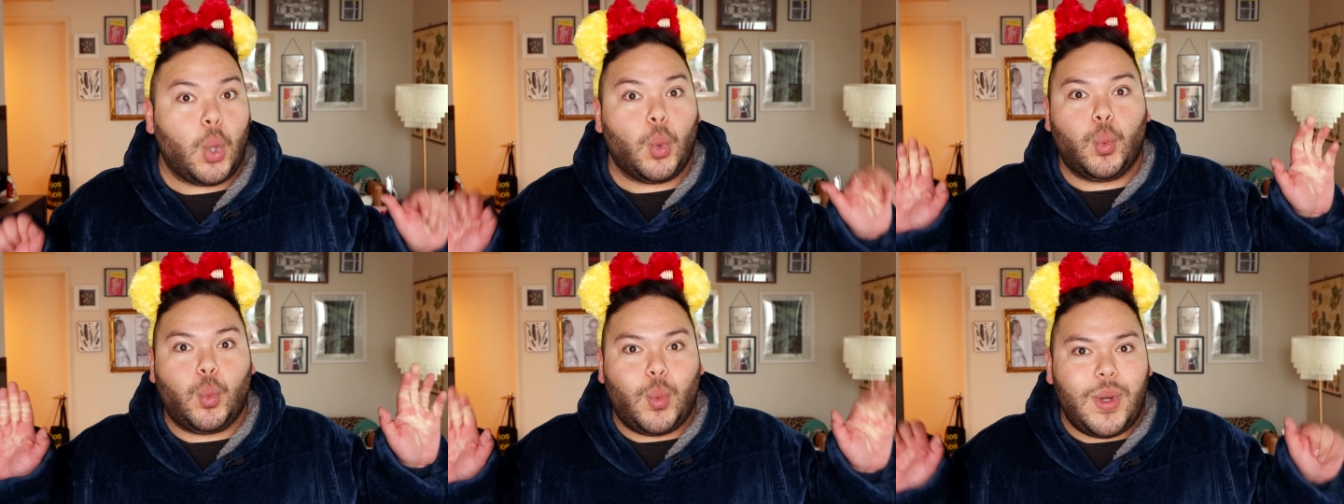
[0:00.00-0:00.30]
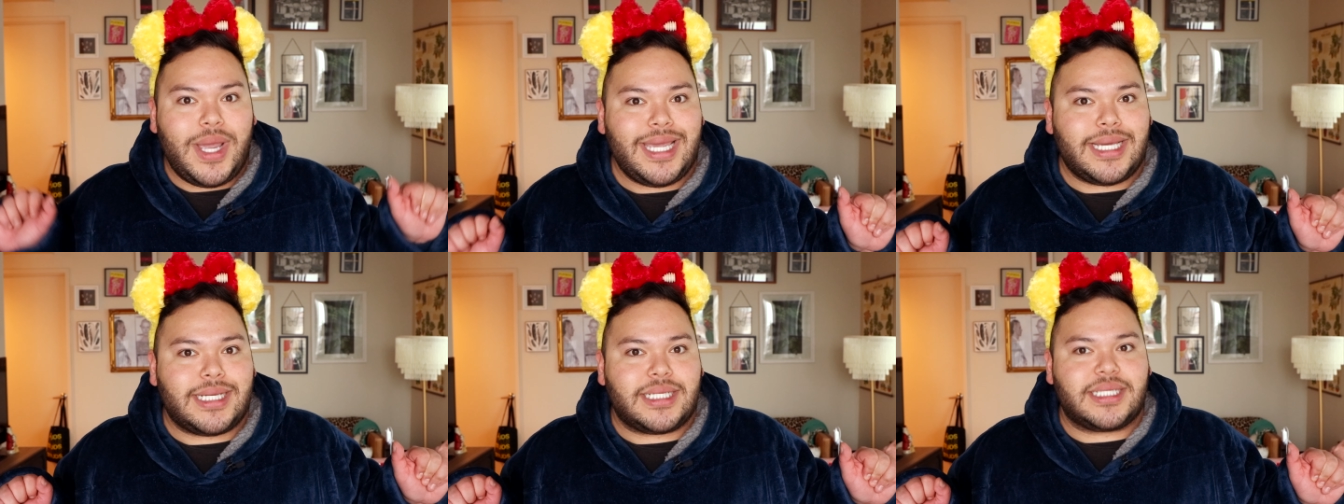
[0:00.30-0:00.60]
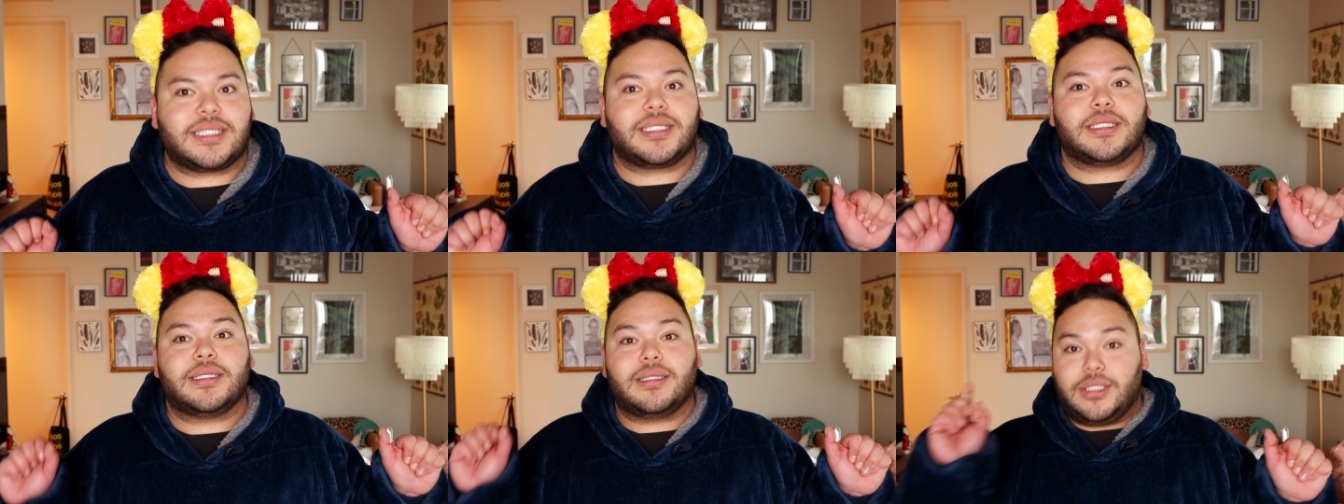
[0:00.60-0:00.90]

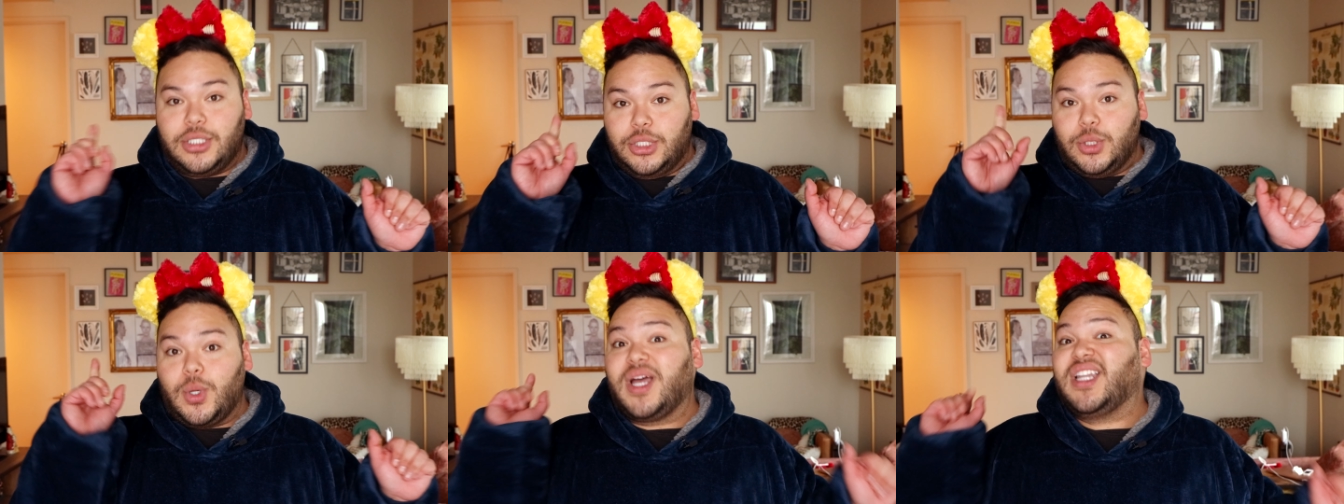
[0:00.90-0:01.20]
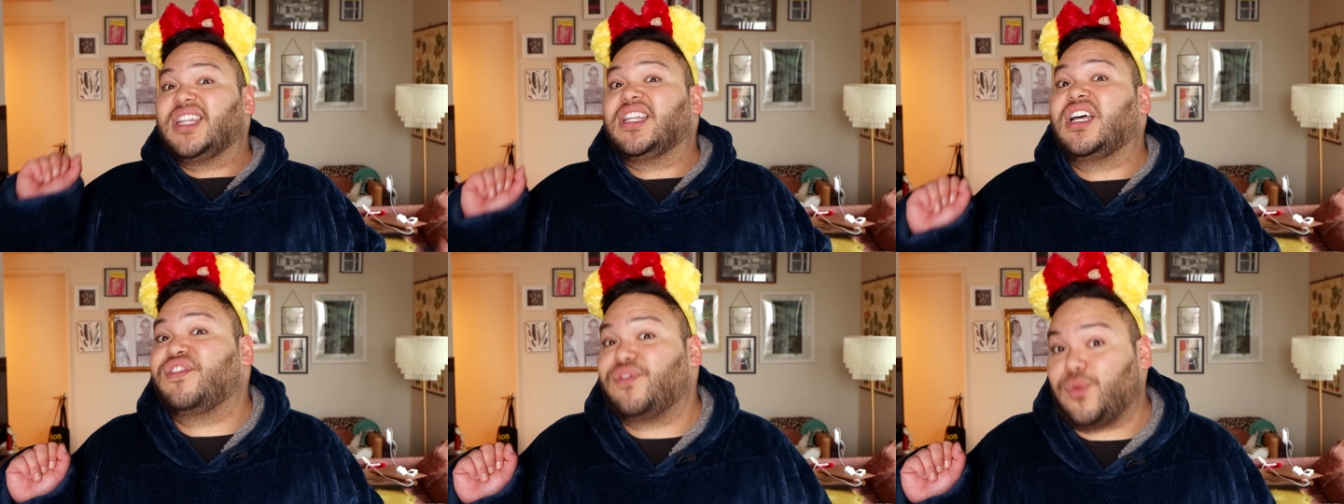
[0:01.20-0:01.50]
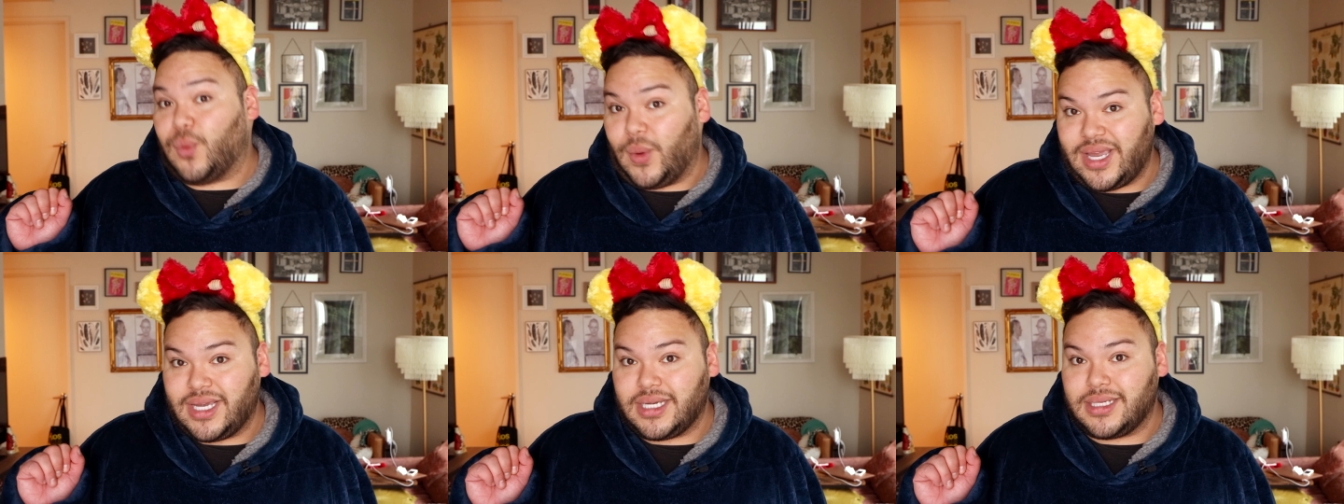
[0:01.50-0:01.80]
Wigs. You know I
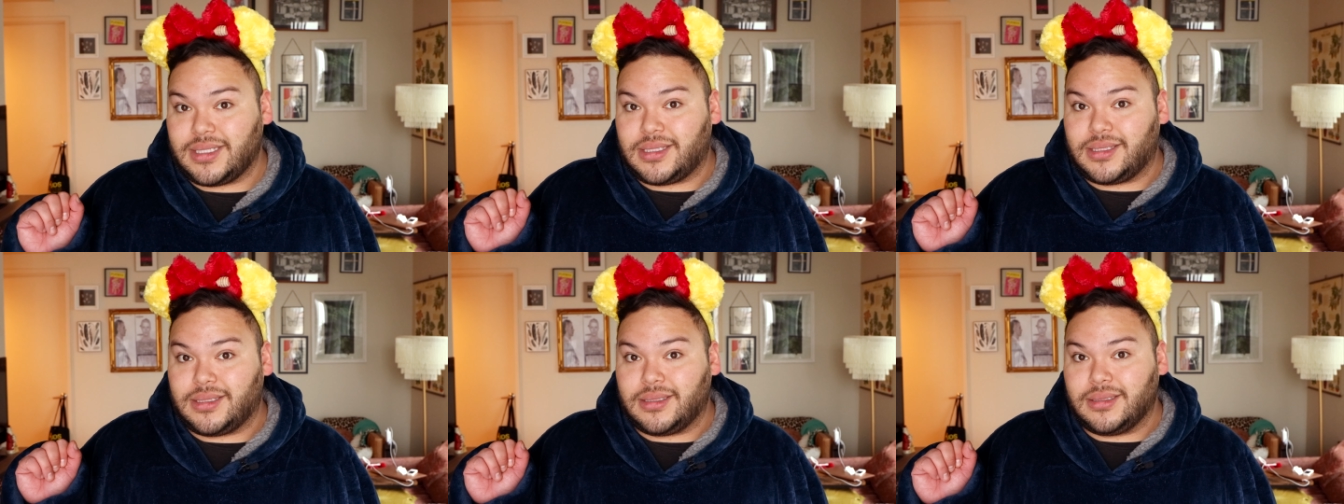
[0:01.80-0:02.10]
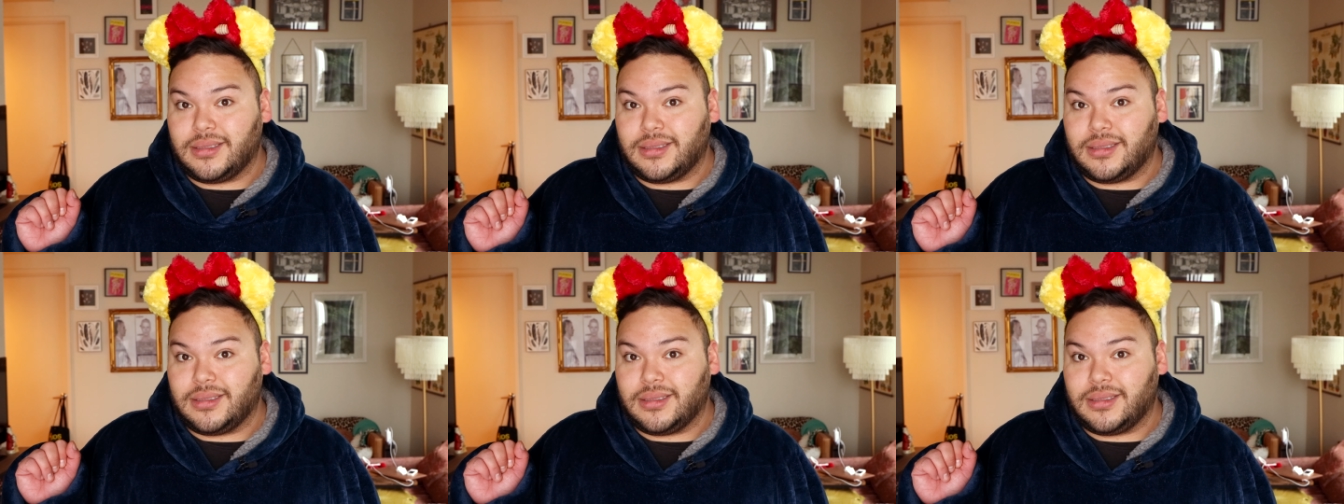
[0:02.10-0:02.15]
love wigs.